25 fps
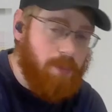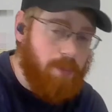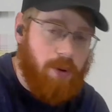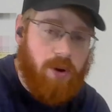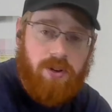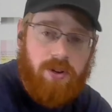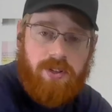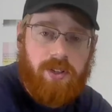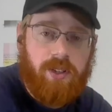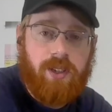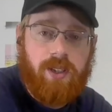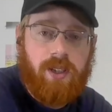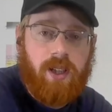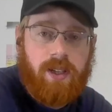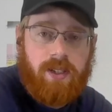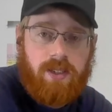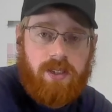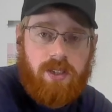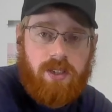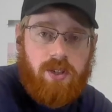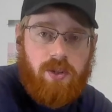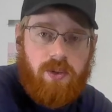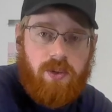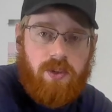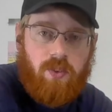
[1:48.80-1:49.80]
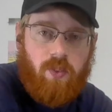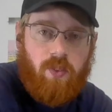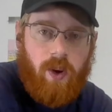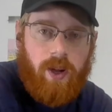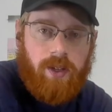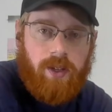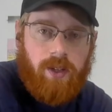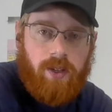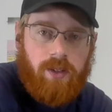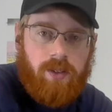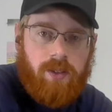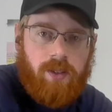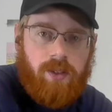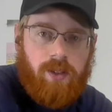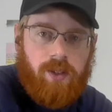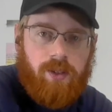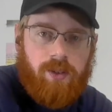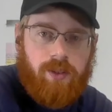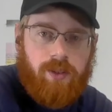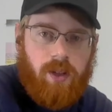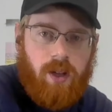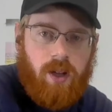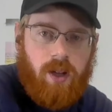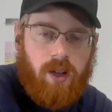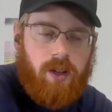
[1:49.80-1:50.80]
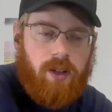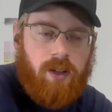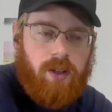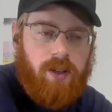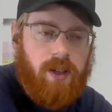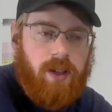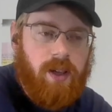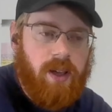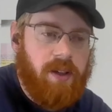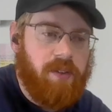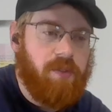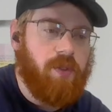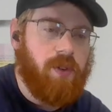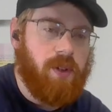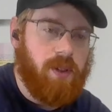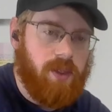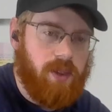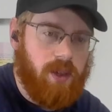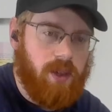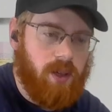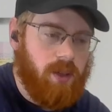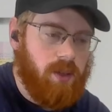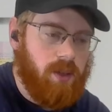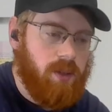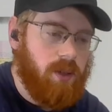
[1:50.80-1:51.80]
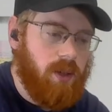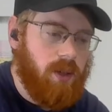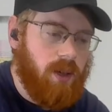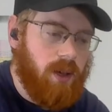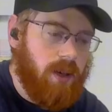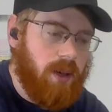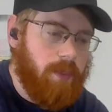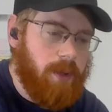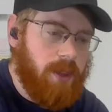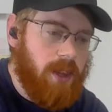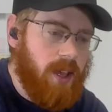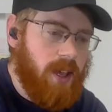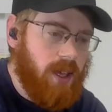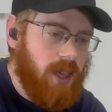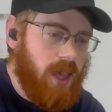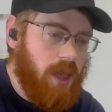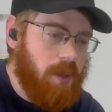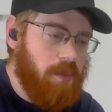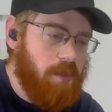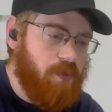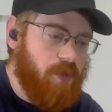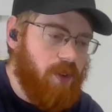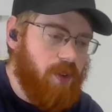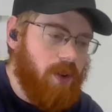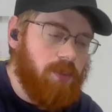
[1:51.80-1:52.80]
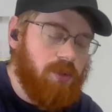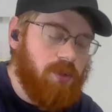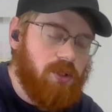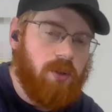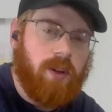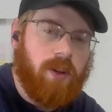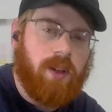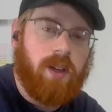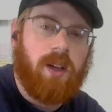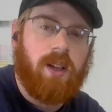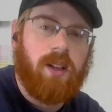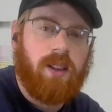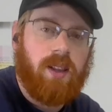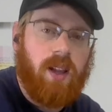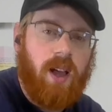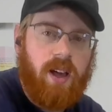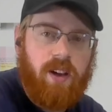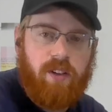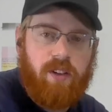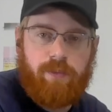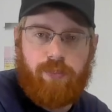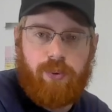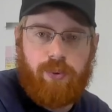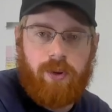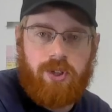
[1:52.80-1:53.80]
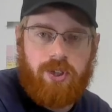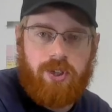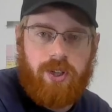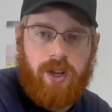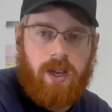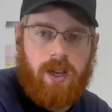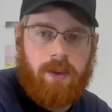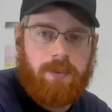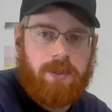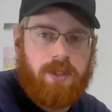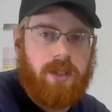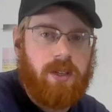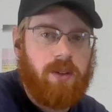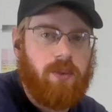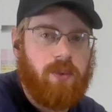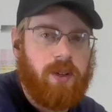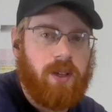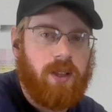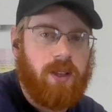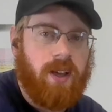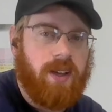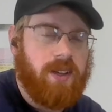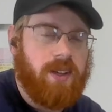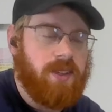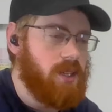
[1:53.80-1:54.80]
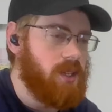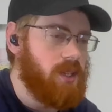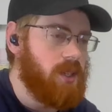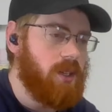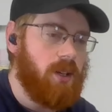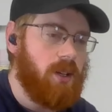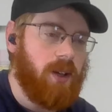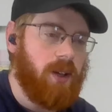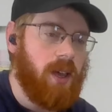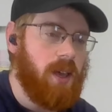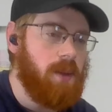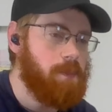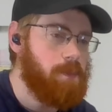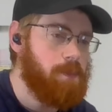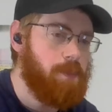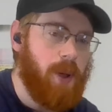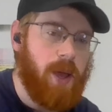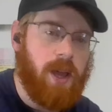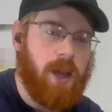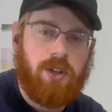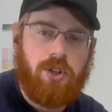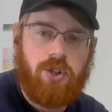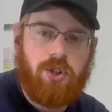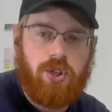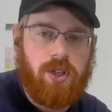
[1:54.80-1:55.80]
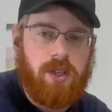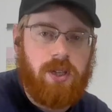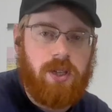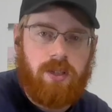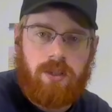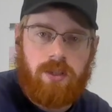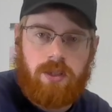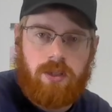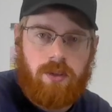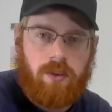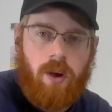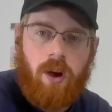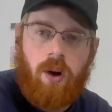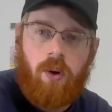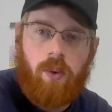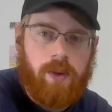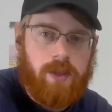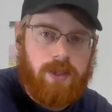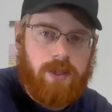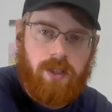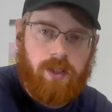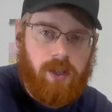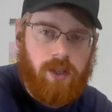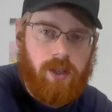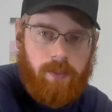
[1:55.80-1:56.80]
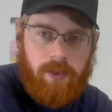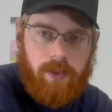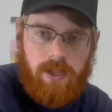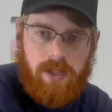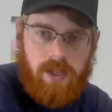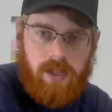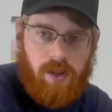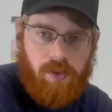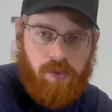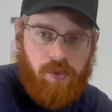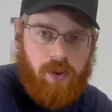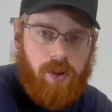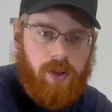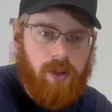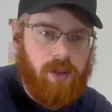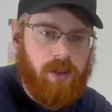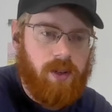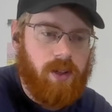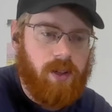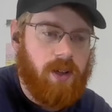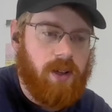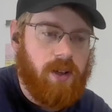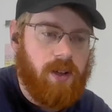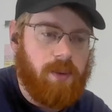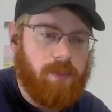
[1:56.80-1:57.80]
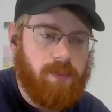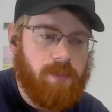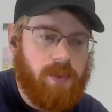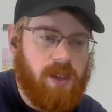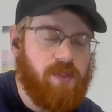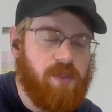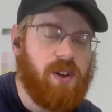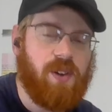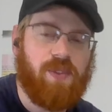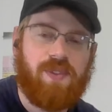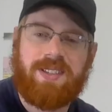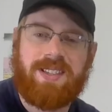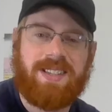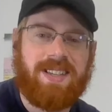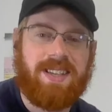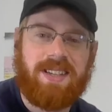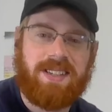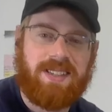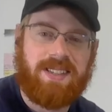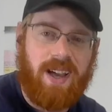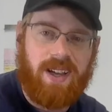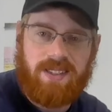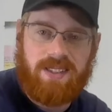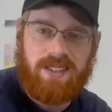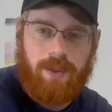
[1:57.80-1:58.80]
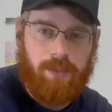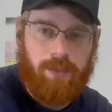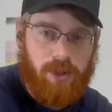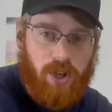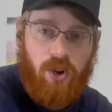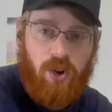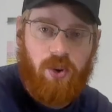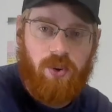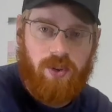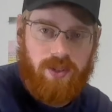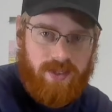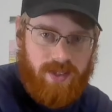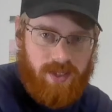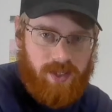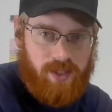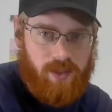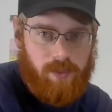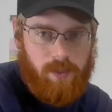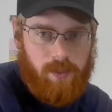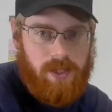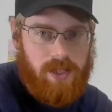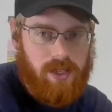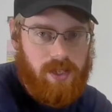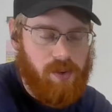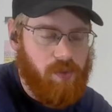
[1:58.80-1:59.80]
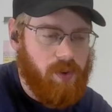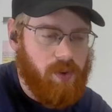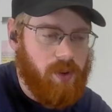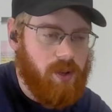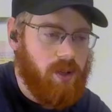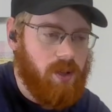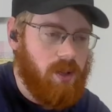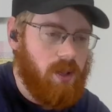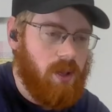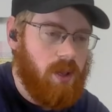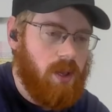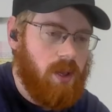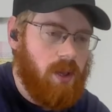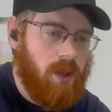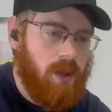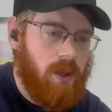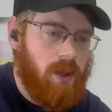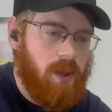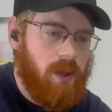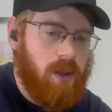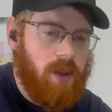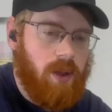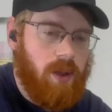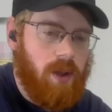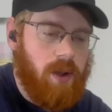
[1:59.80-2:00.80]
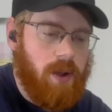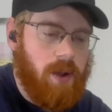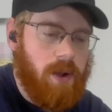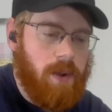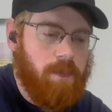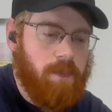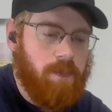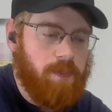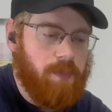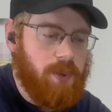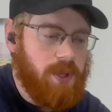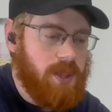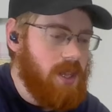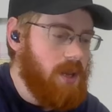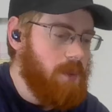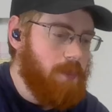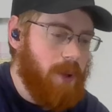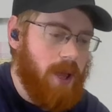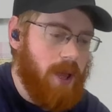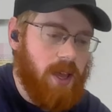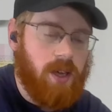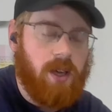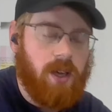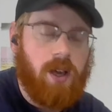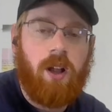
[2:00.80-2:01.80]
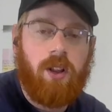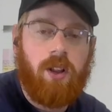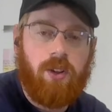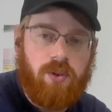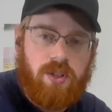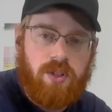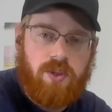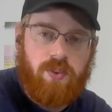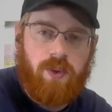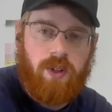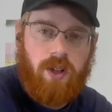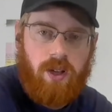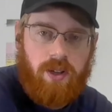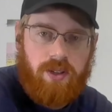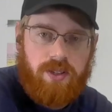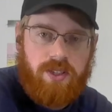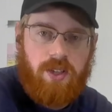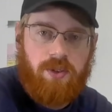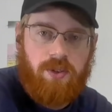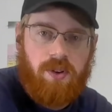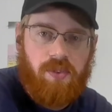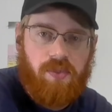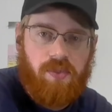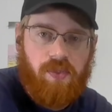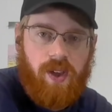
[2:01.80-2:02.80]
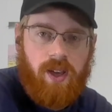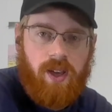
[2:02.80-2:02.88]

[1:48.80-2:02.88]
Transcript: I personally like to use white undercoat on everything. And that came from doing a lot of print jobs and realizing, okay, paint sheens are always a little bit different. Even if it's the exact same coat, it's a little bit different. But then paint colors will also